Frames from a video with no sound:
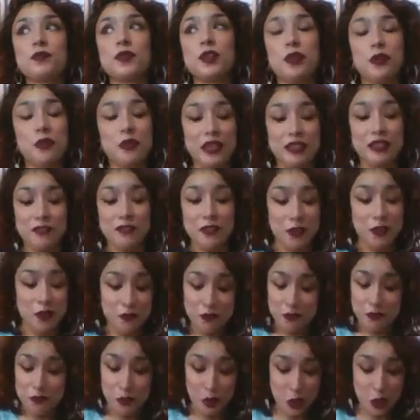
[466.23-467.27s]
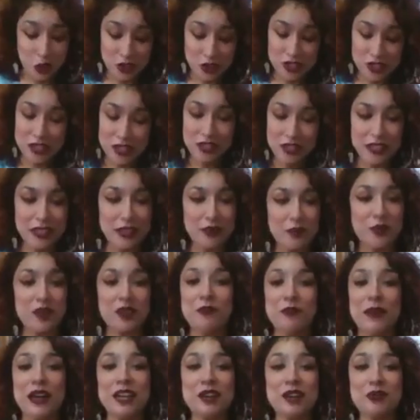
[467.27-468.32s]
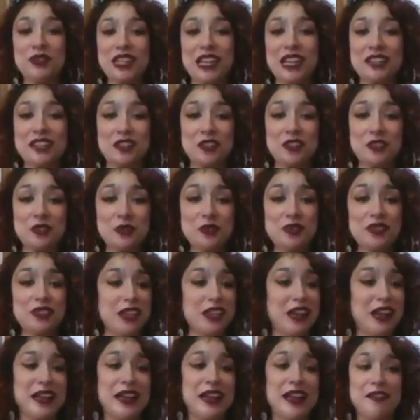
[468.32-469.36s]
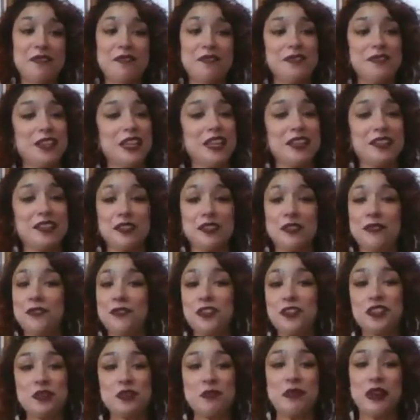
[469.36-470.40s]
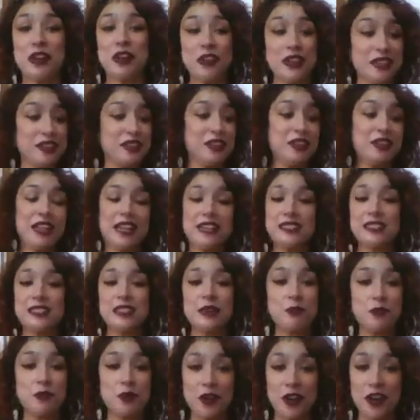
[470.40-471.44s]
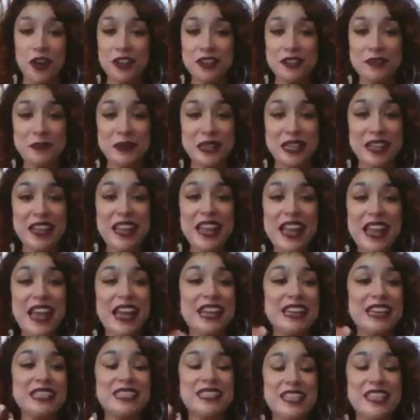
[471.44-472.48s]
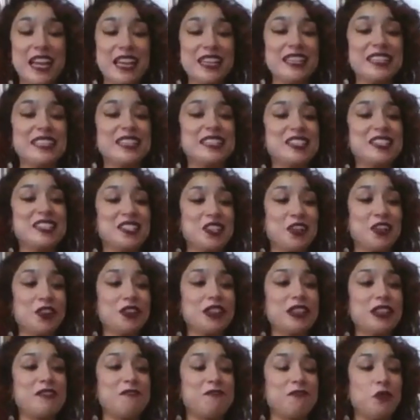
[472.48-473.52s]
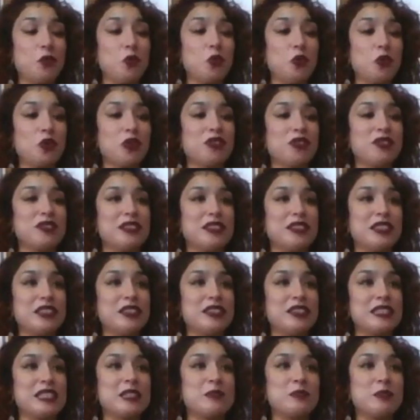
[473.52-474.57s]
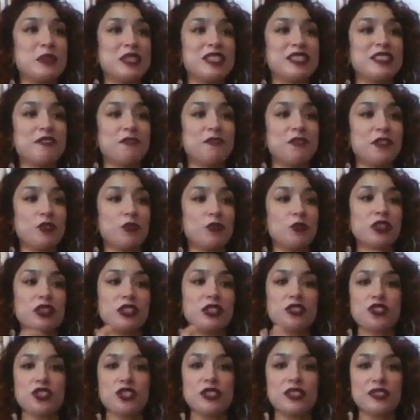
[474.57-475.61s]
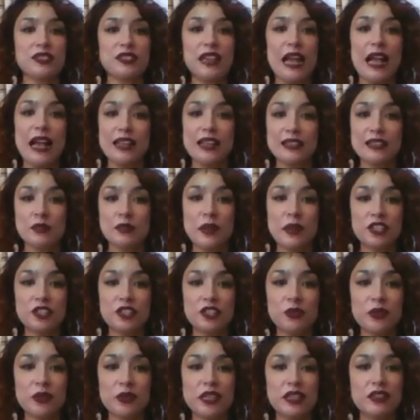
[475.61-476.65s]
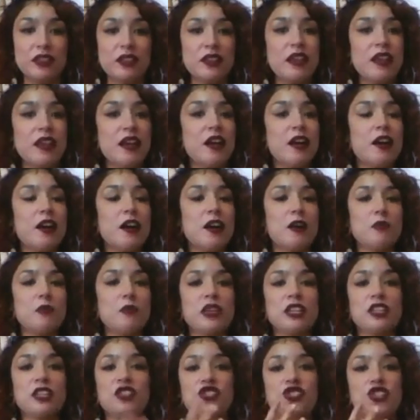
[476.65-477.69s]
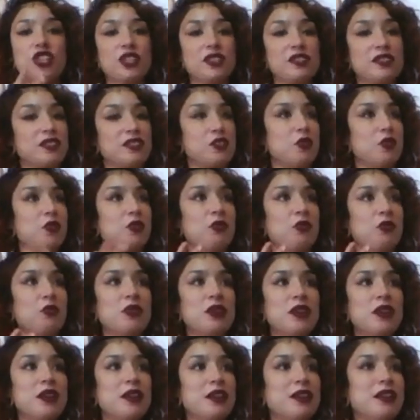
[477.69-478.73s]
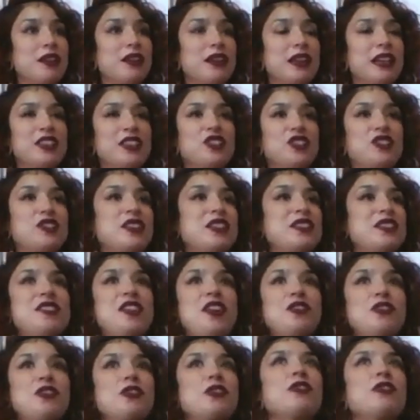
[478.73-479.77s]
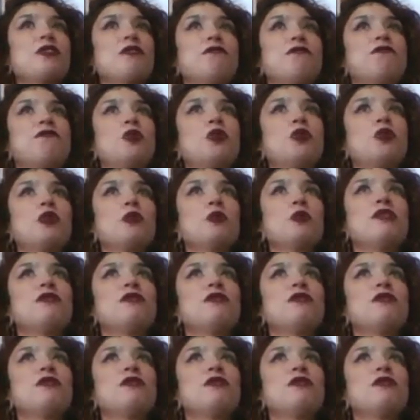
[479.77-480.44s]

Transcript: You know, even personally with my own tattoos, I have like the Virgin Mary and the Last Supper on me. And it's not necessarily for the specific religious aspect to it. Um, it's just so, it's another form